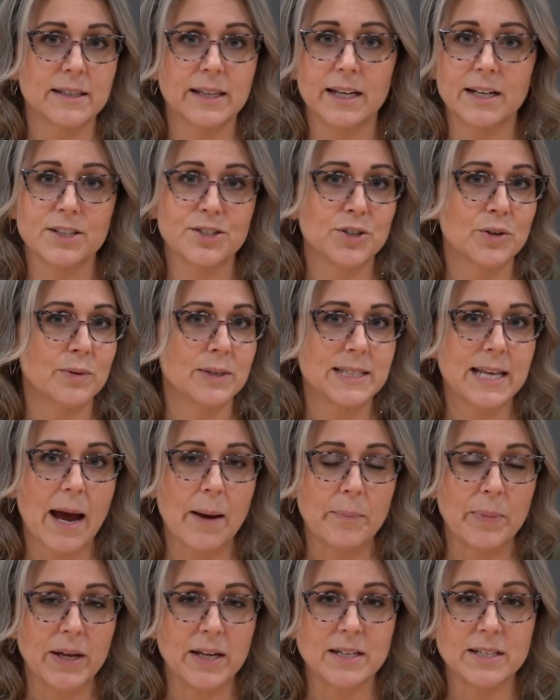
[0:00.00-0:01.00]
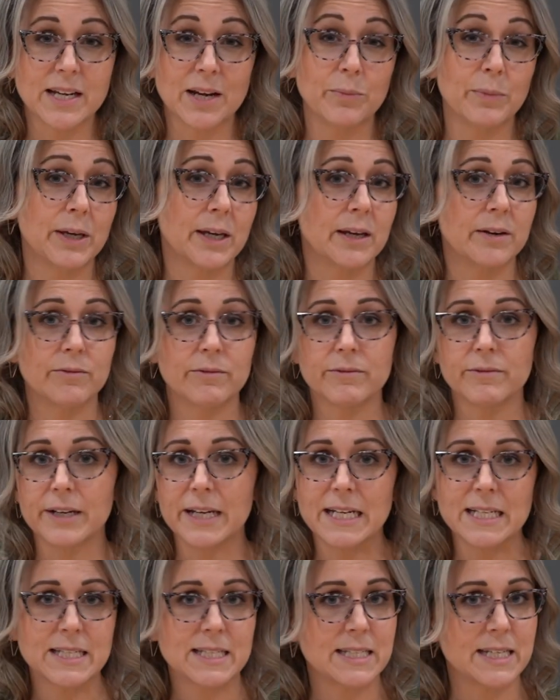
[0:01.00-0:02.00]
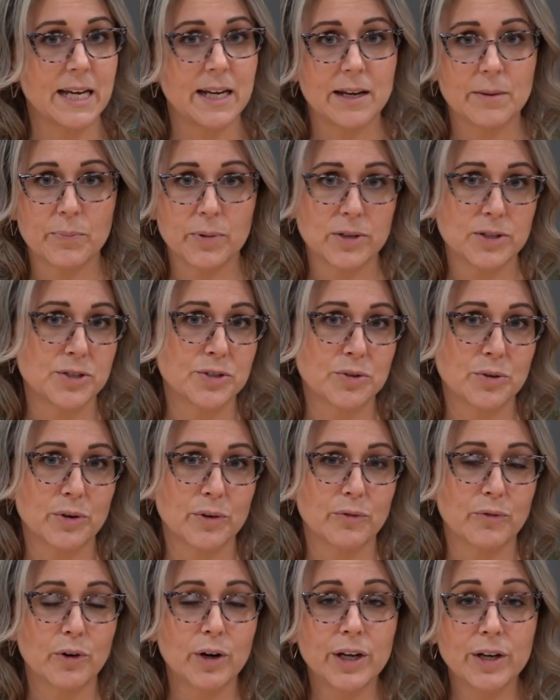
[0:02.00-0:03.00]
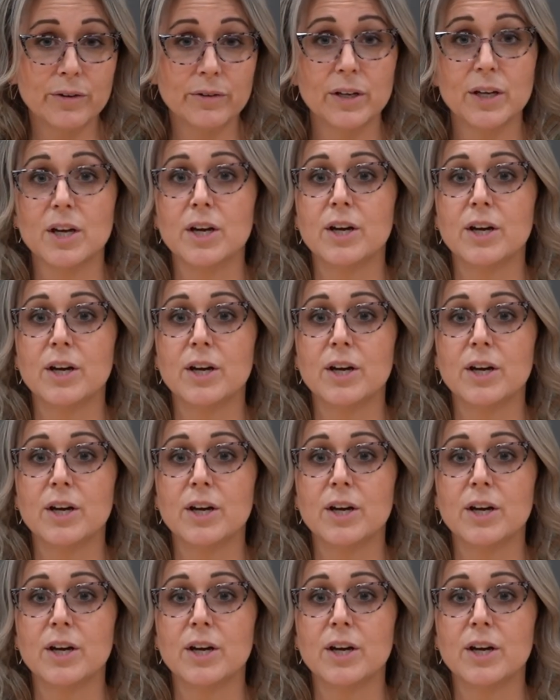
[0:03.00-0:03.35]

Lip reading: let us know what's happened, and we can reinstate a purchase order for you